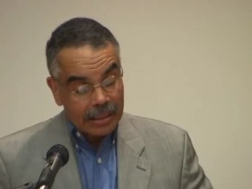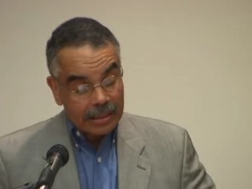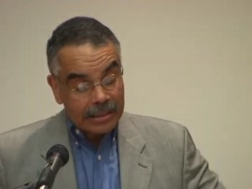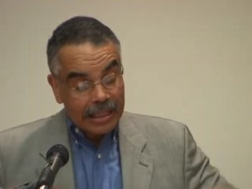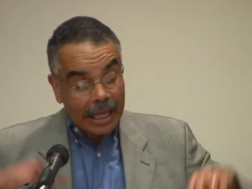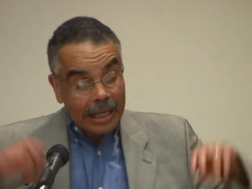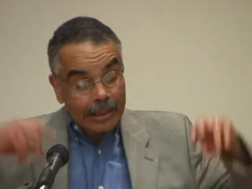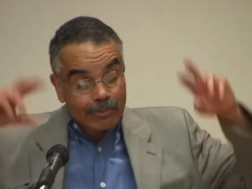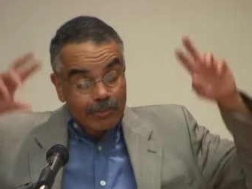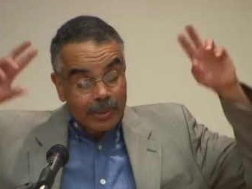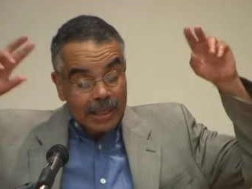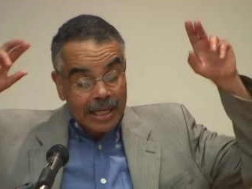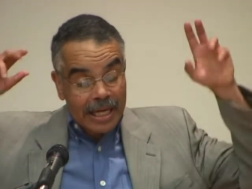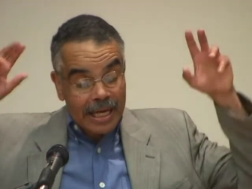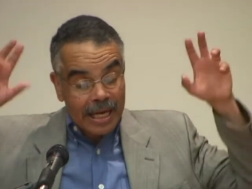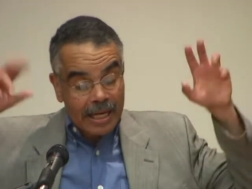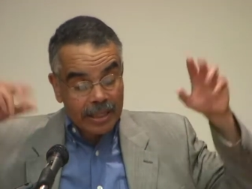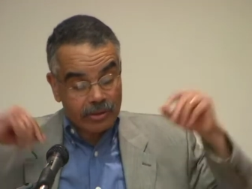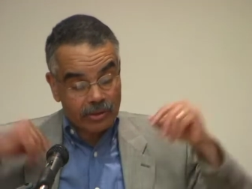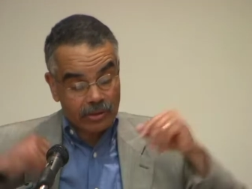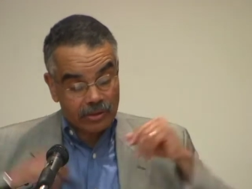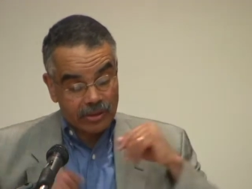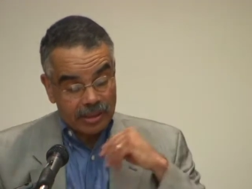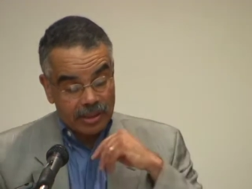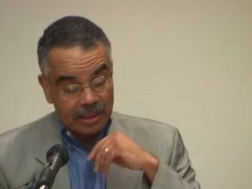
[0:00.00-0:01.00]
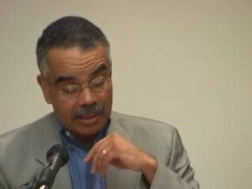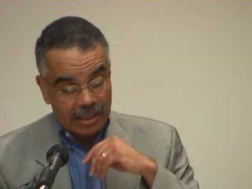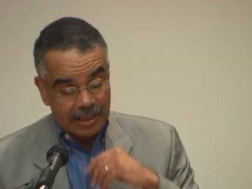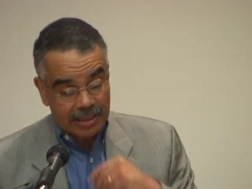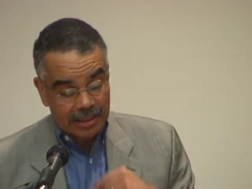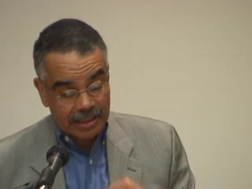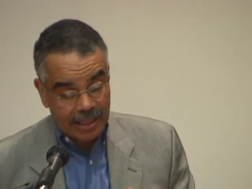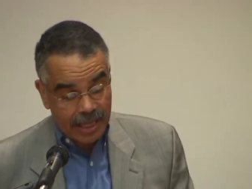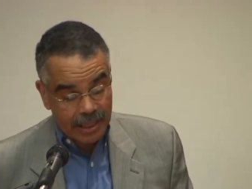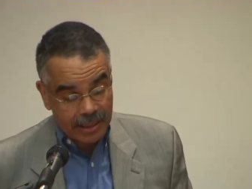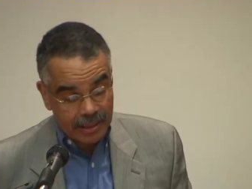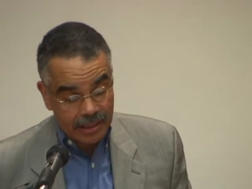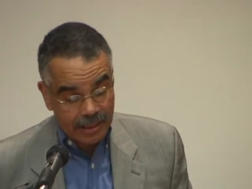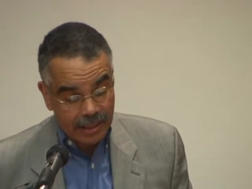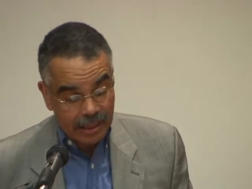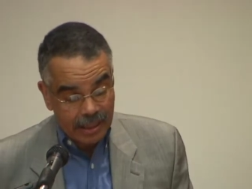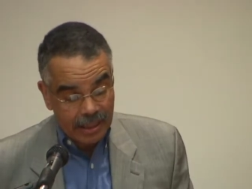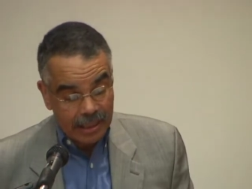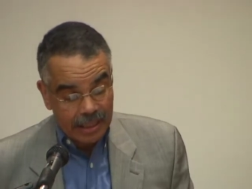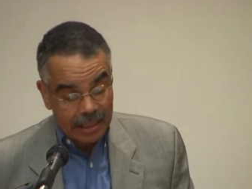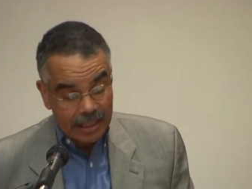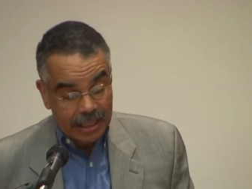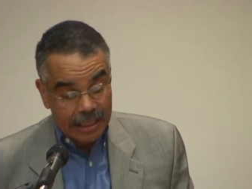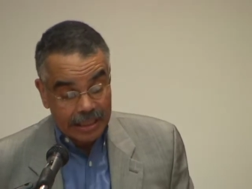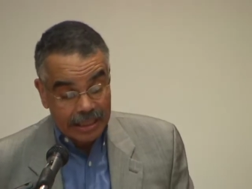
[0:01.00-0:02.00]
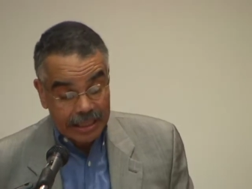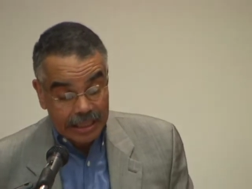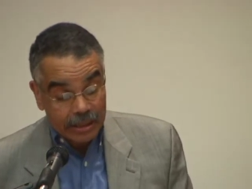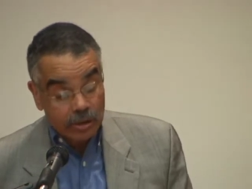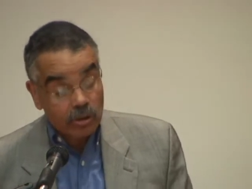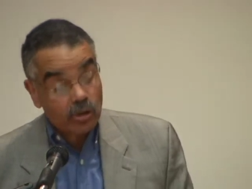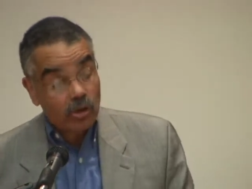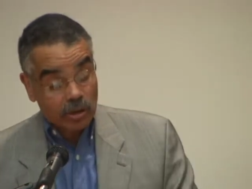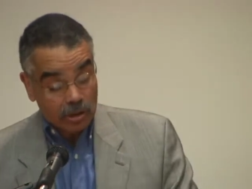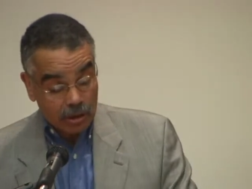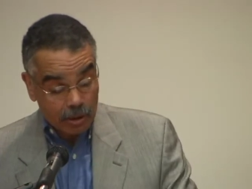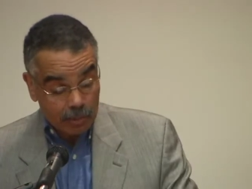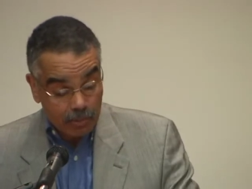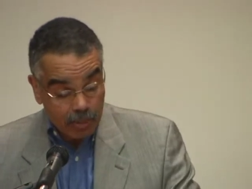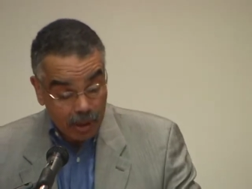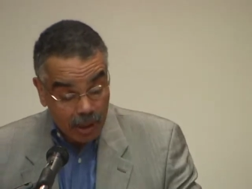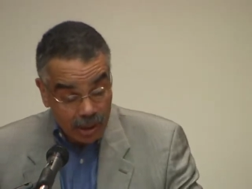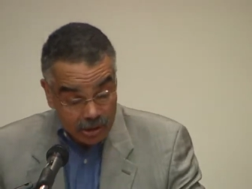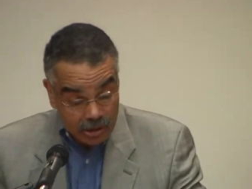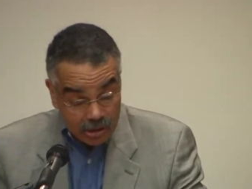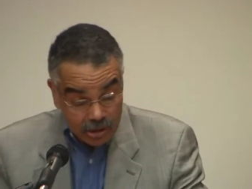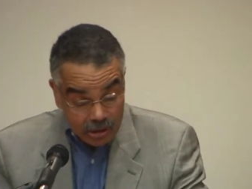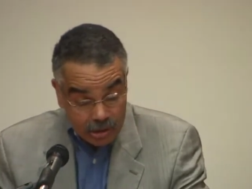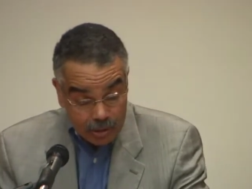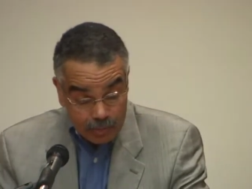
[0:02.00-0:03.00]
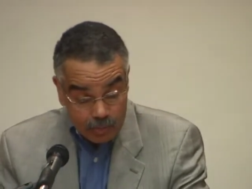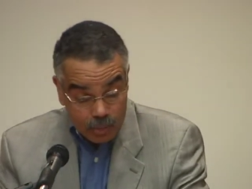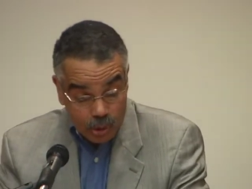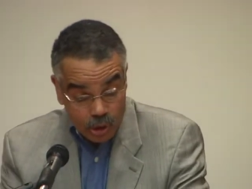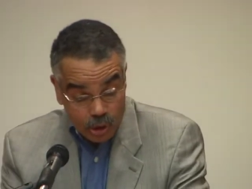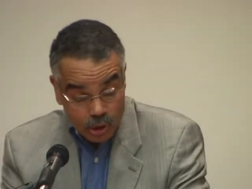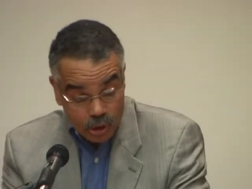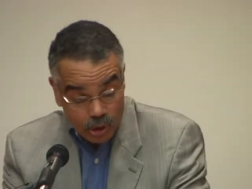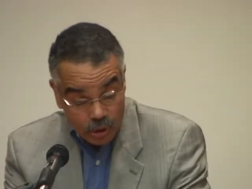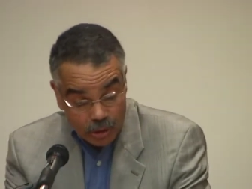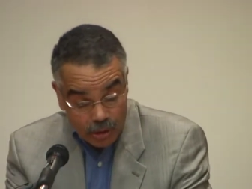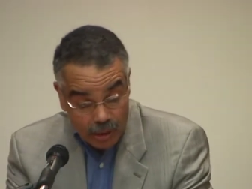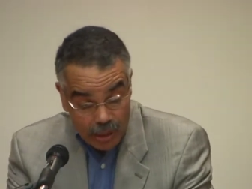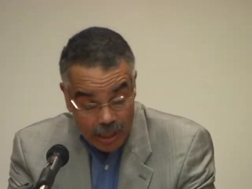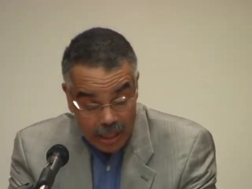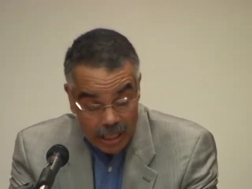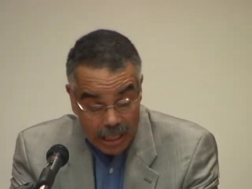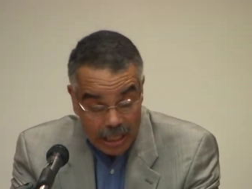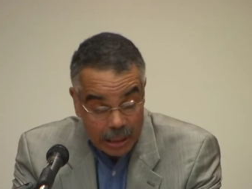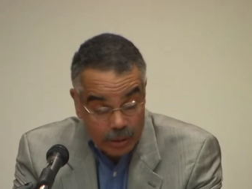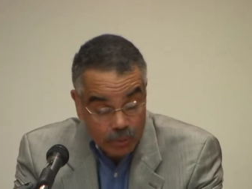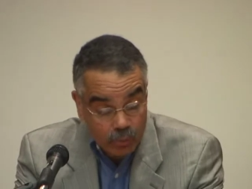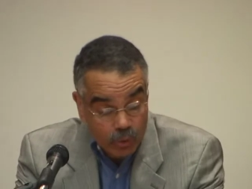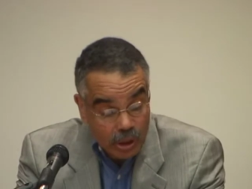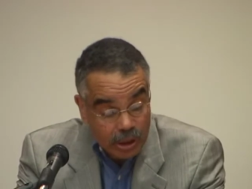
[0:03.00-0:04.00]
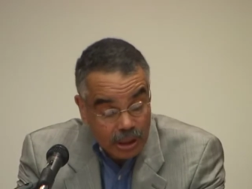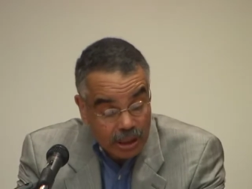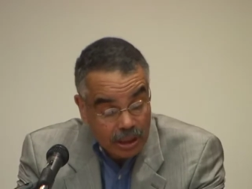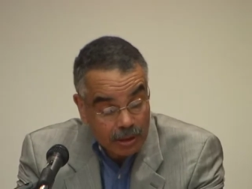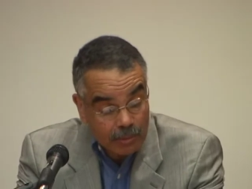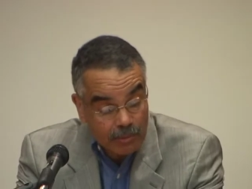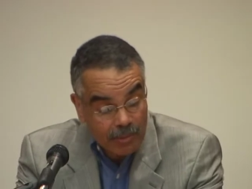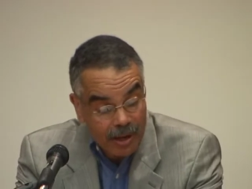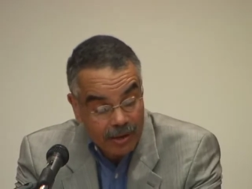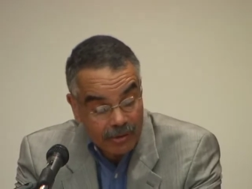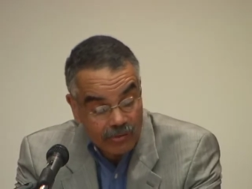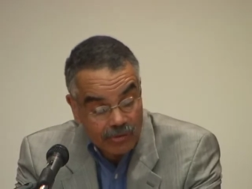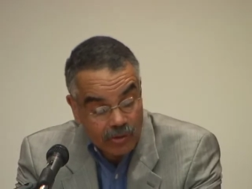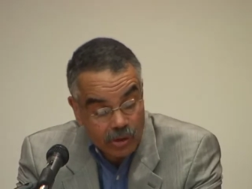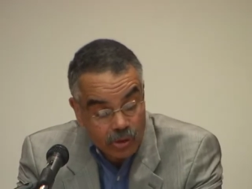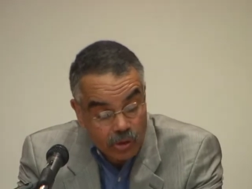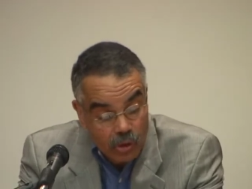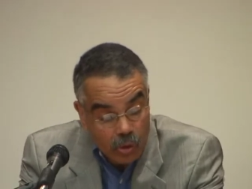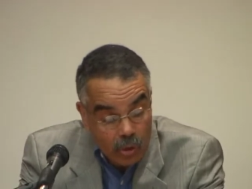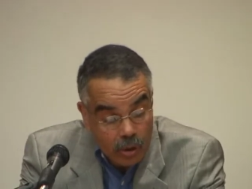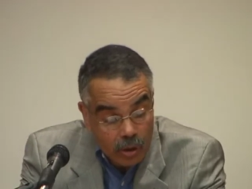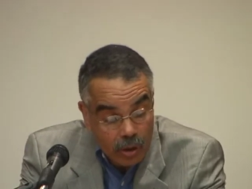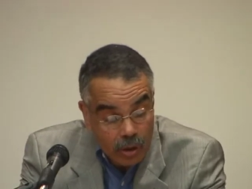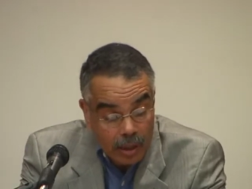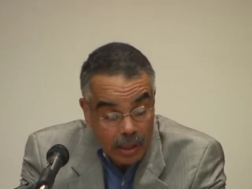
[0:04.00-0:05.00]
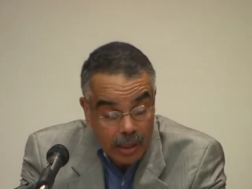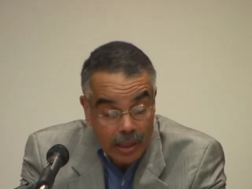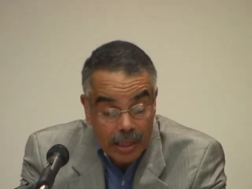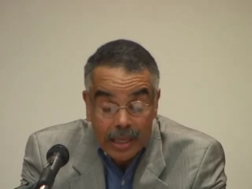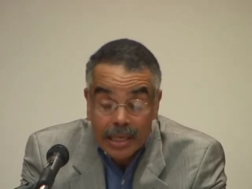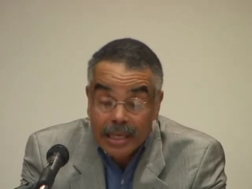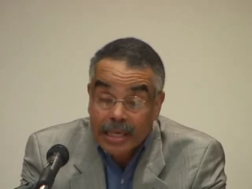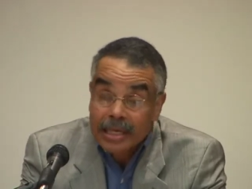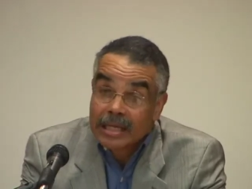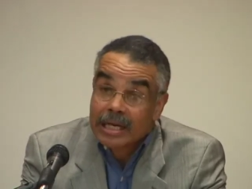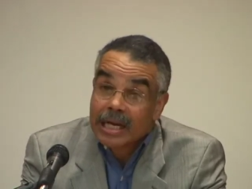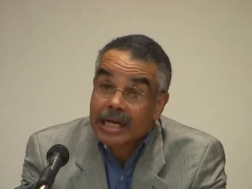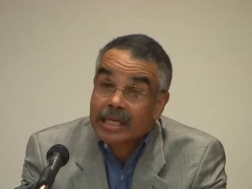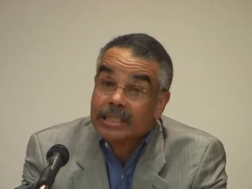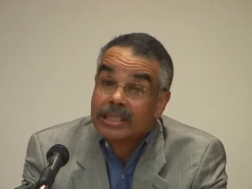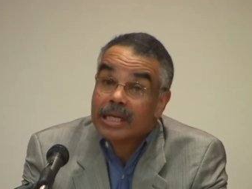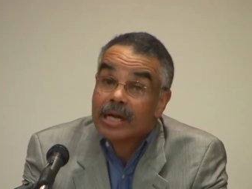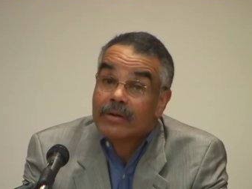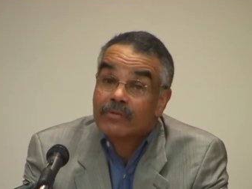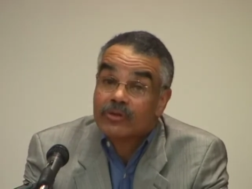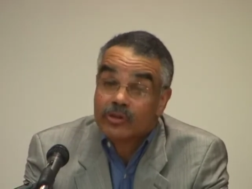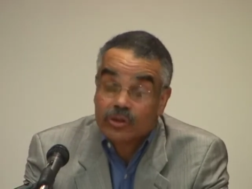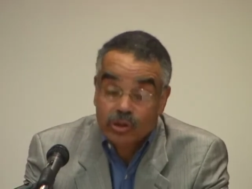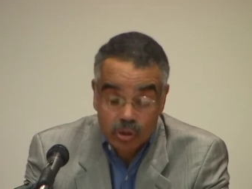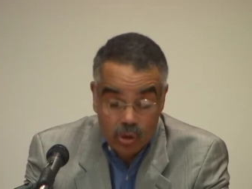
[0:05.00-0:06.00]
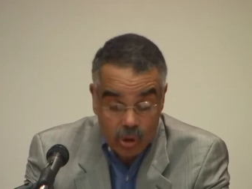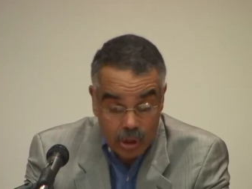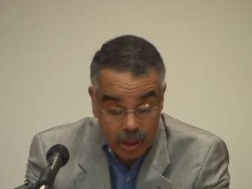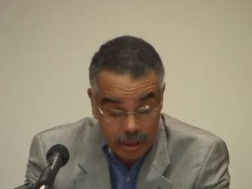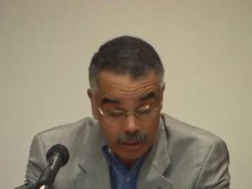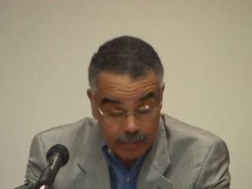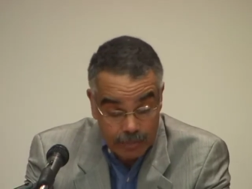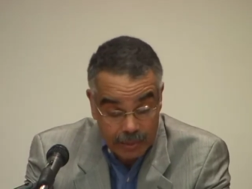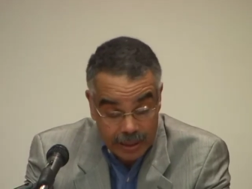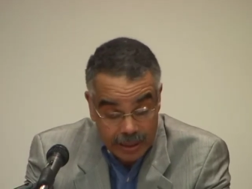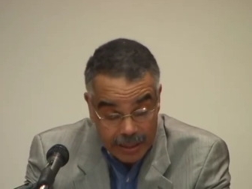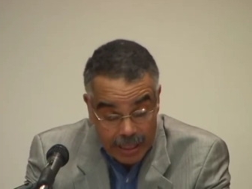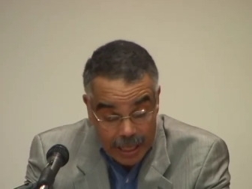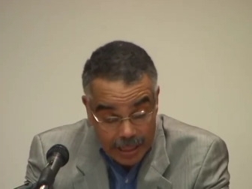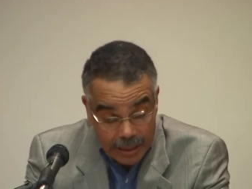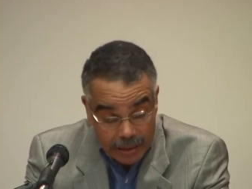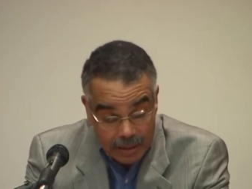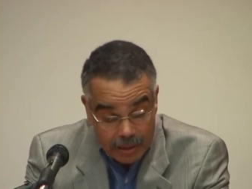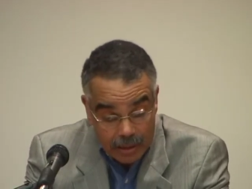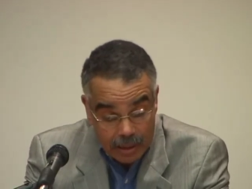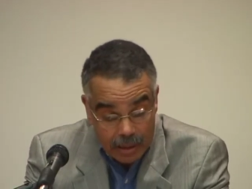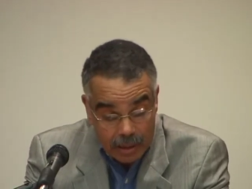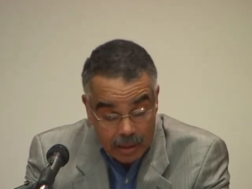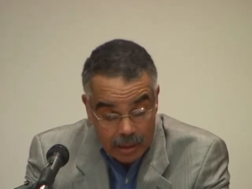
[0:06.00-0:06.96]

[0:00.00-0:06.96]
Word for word: Let me handle this, he said. And he took the pusher, pusher and rushed him out of the door, and I never saw him again.